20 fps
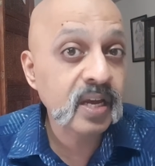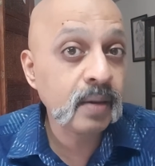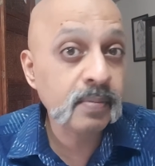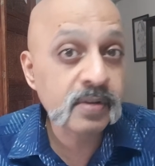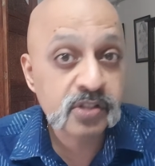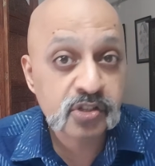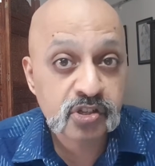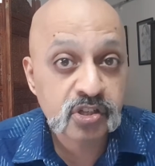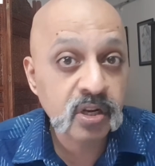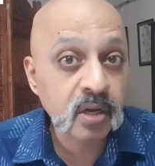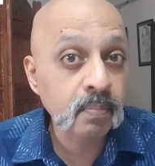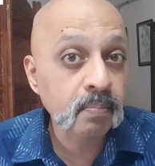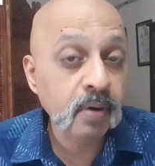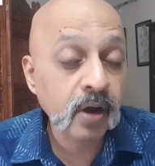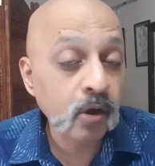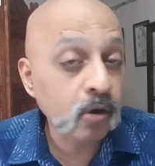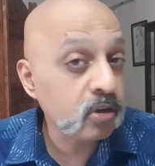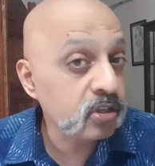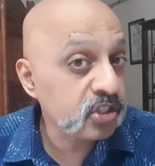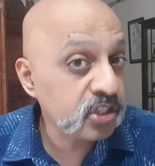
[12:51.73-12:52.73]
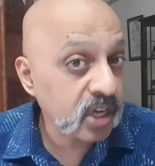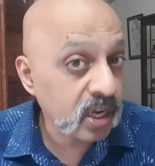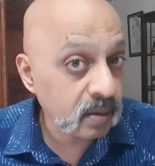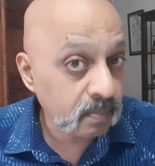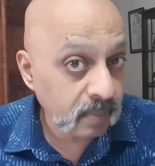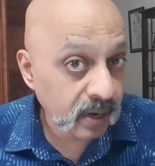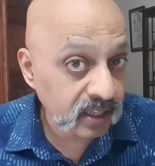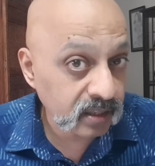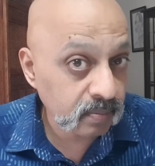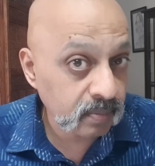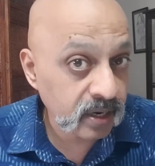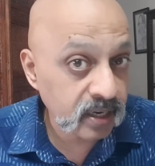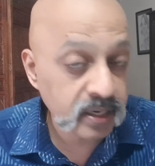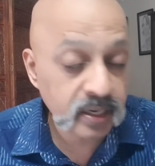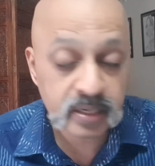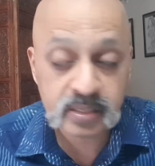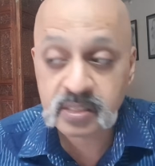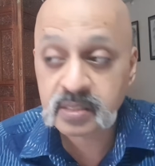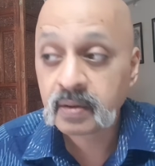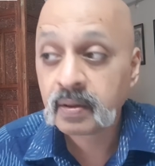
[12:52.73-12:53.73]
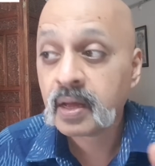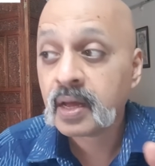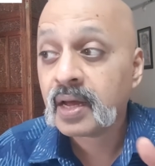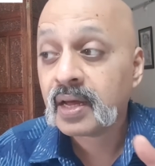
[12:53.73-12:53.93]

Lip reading: chemistry, biology and mathematics,